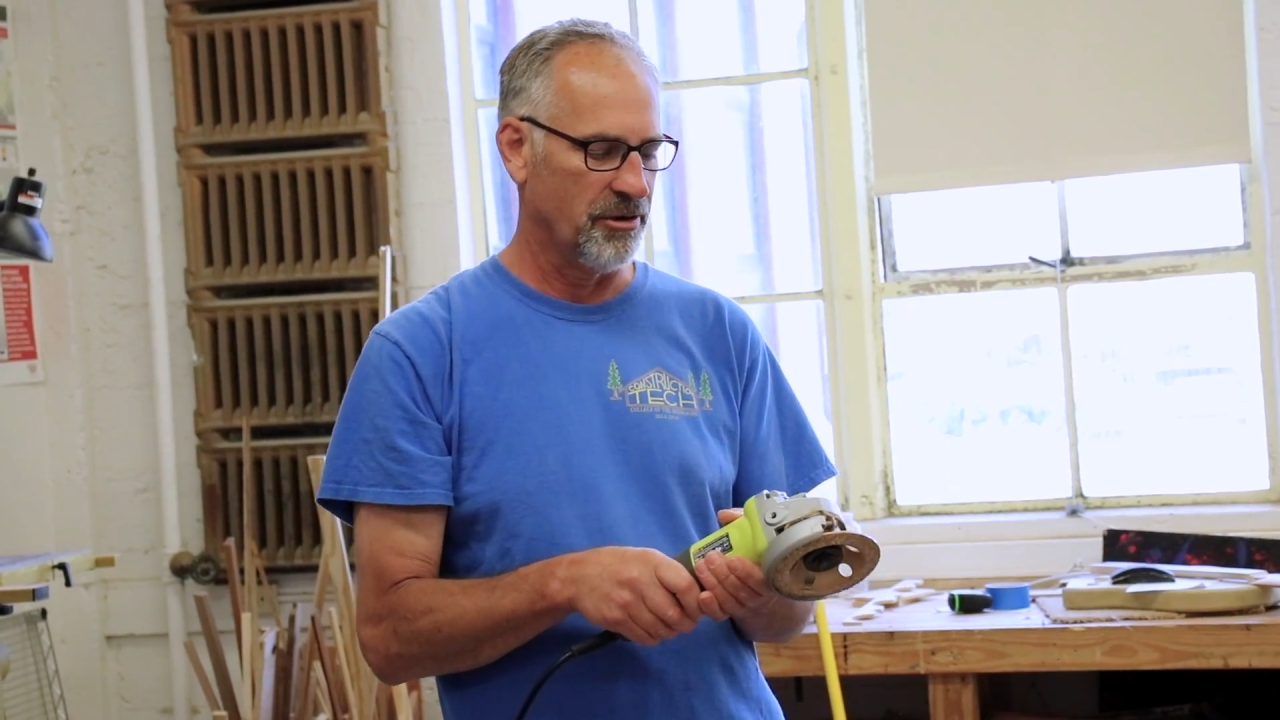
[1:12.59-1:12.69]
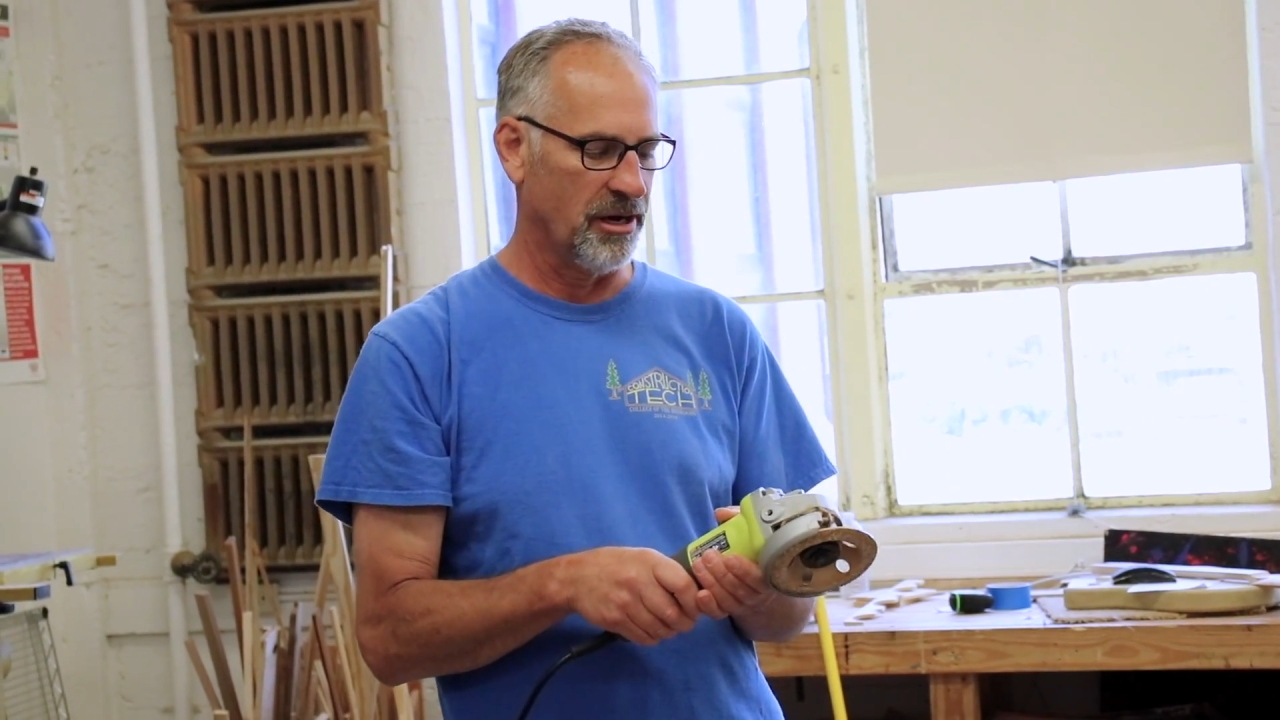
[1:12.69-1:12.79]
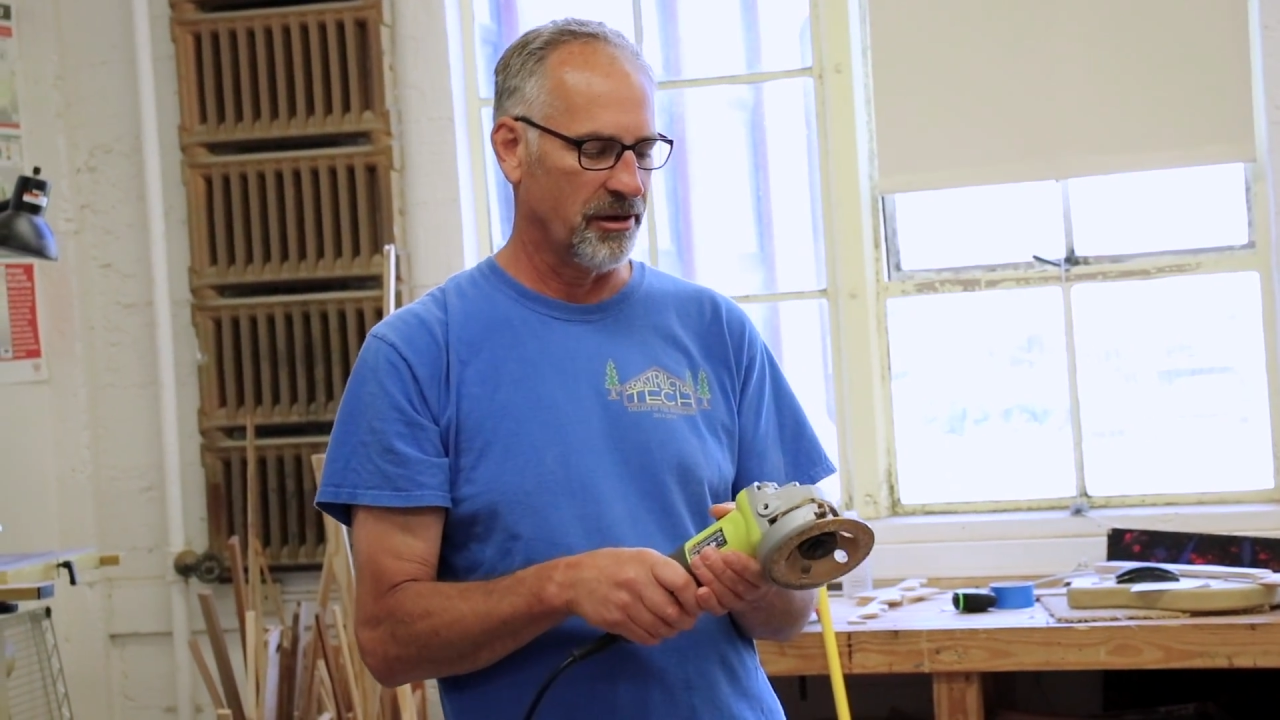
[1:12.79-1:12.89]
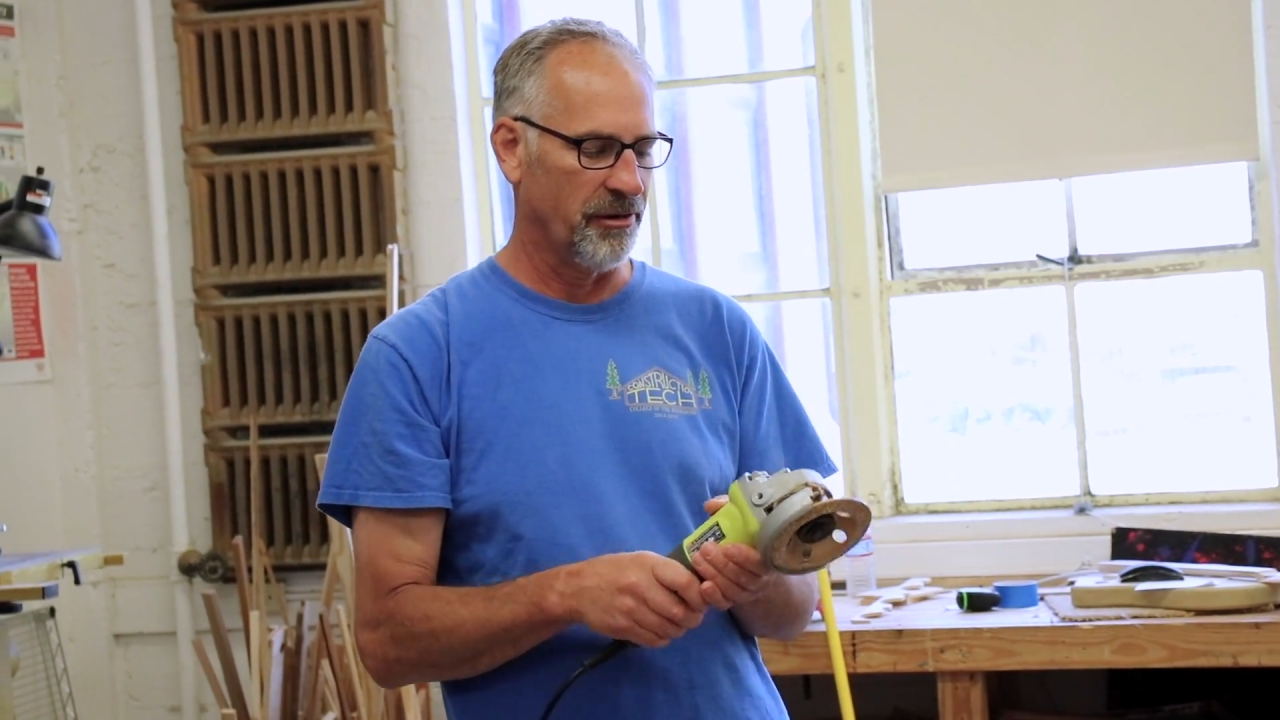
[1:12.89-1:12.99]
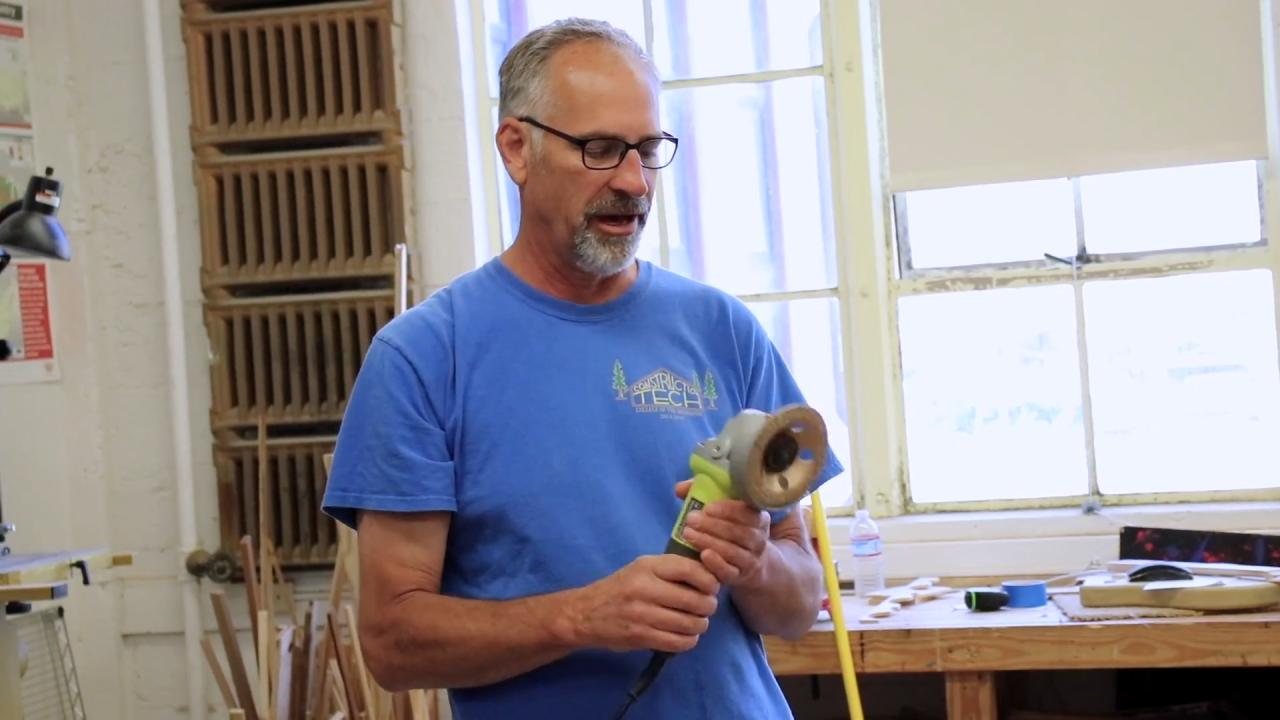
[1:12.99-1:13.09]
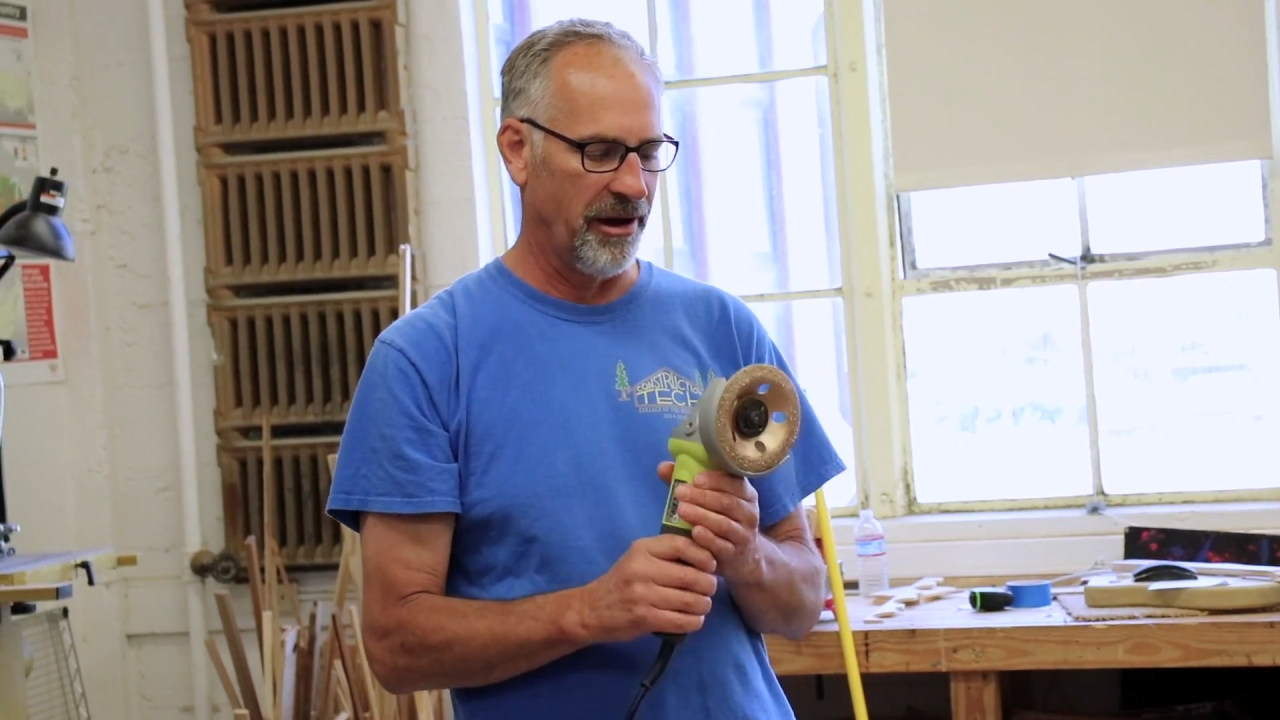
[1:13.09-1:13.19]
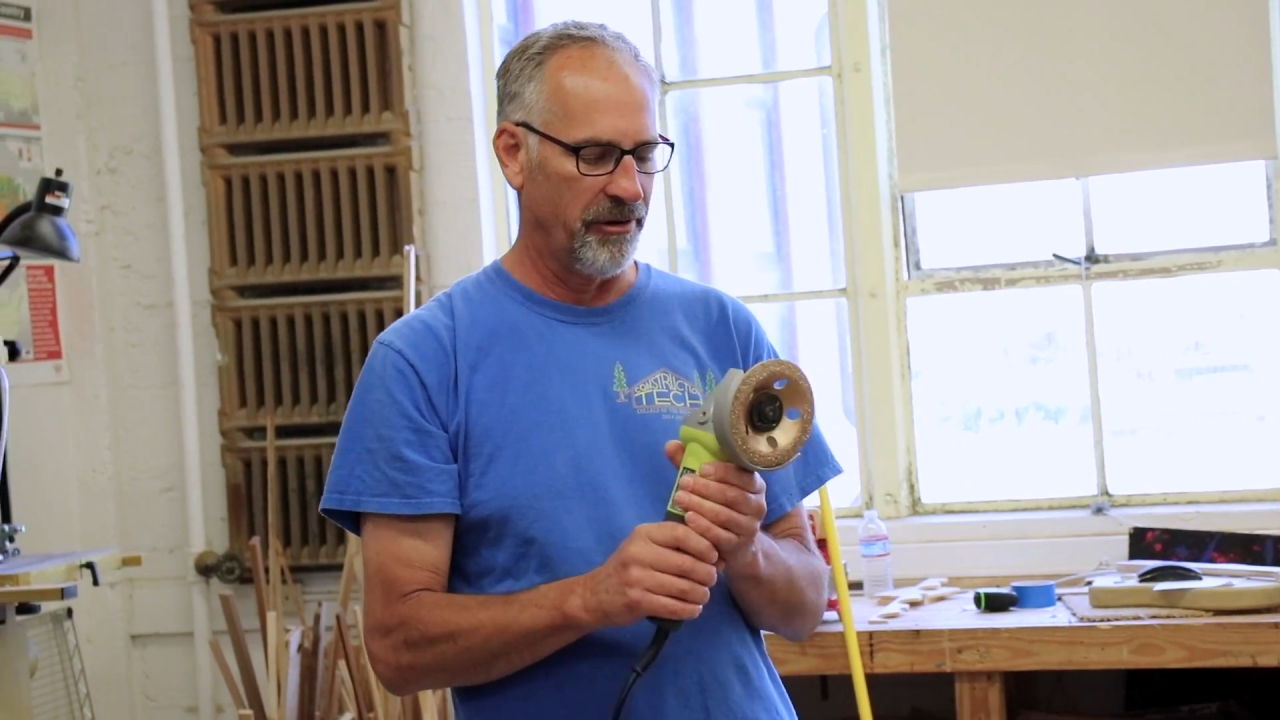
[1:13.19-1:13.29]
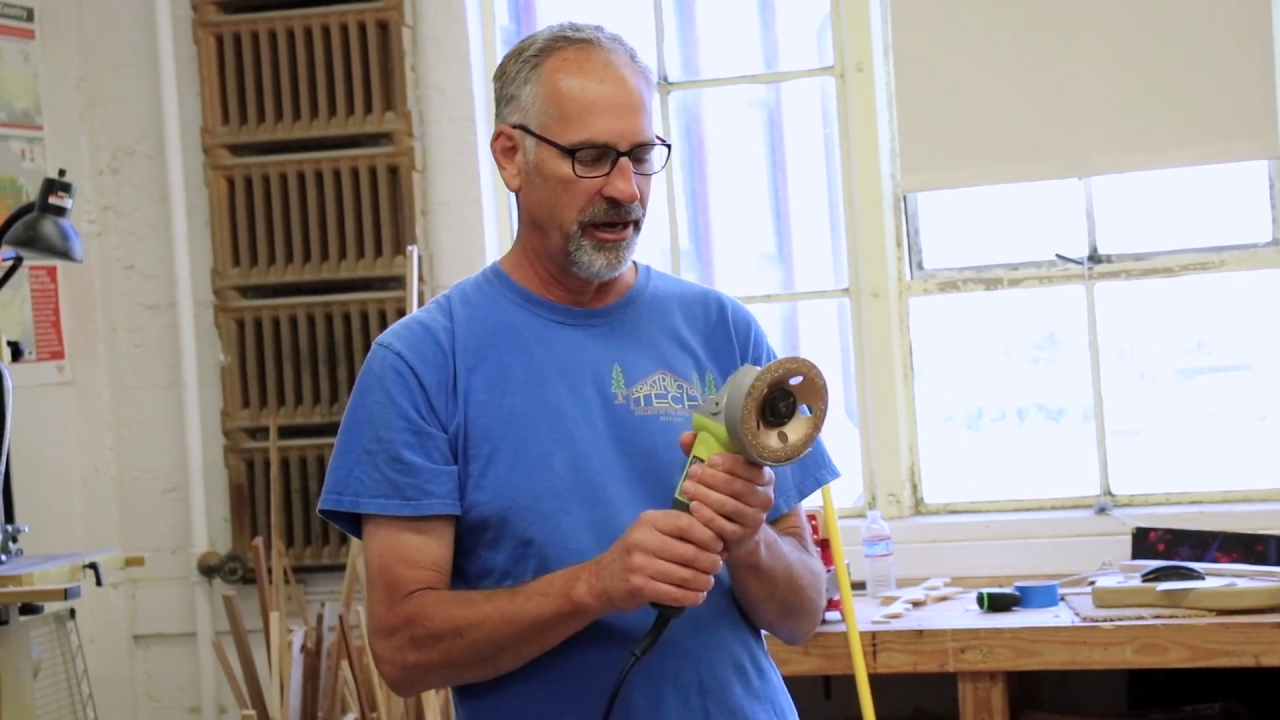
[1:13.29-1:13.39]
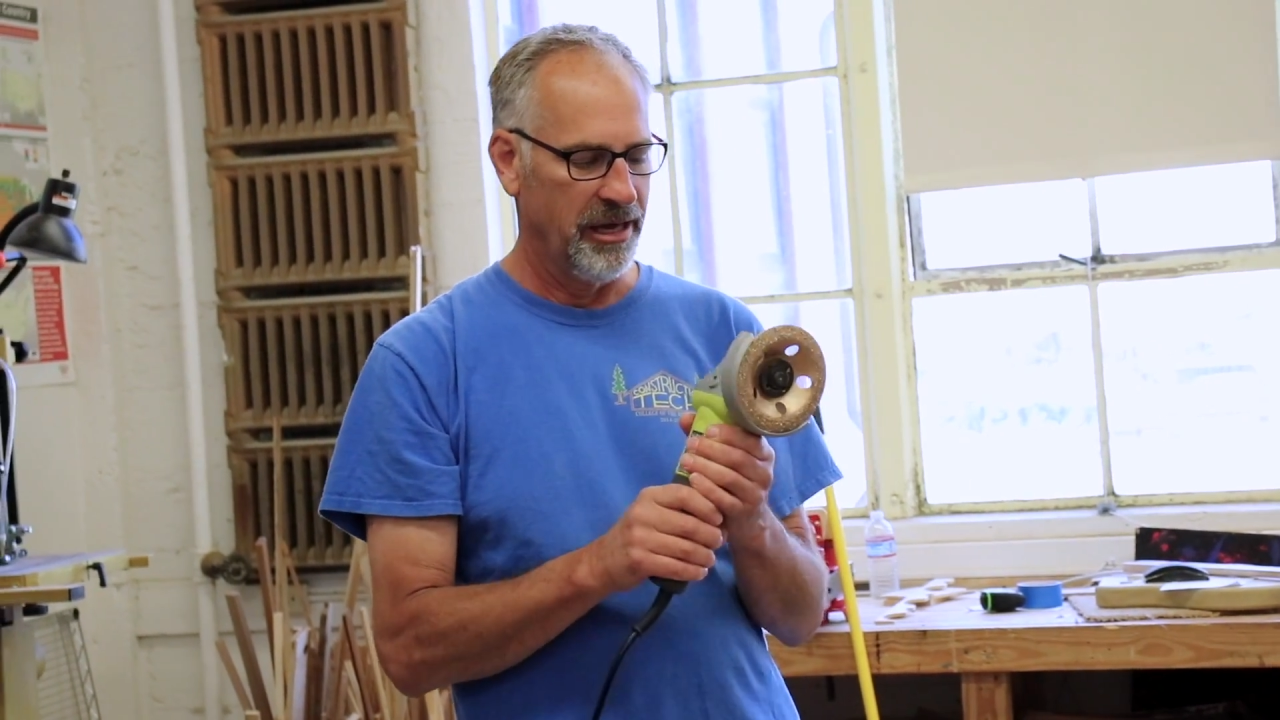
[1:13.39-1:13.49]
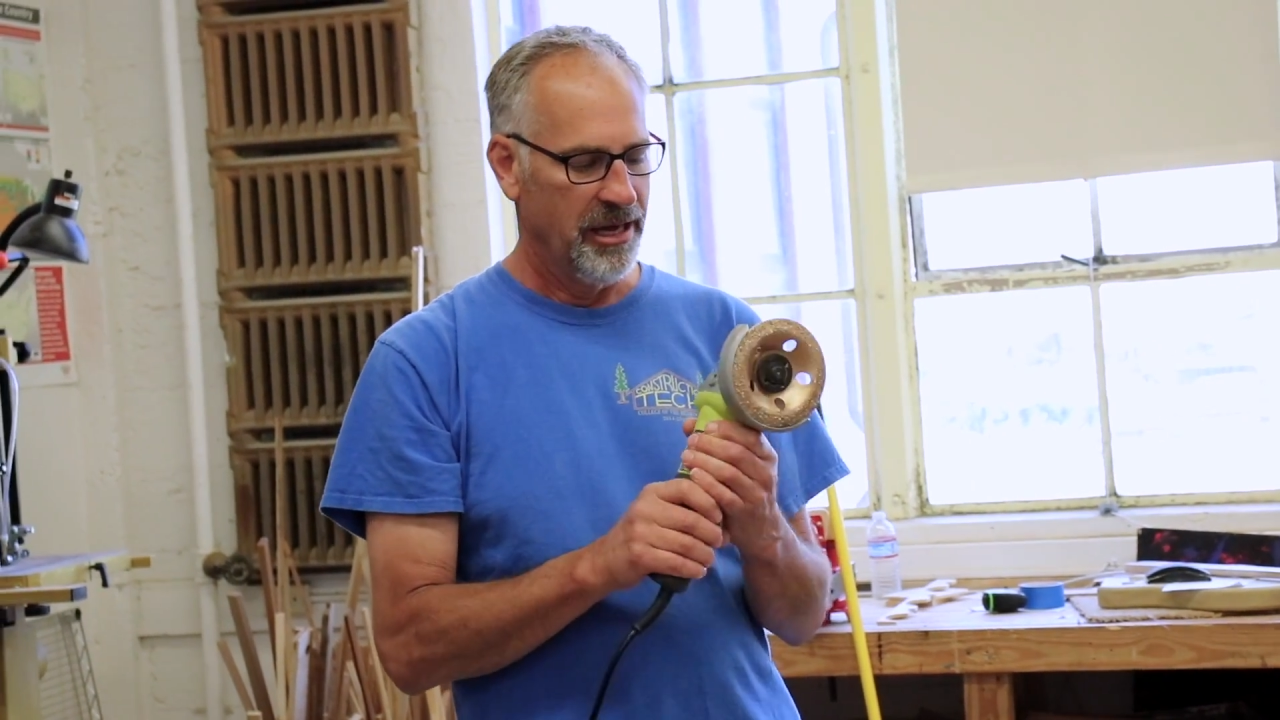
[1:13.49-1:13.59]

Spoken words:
knuckle that way.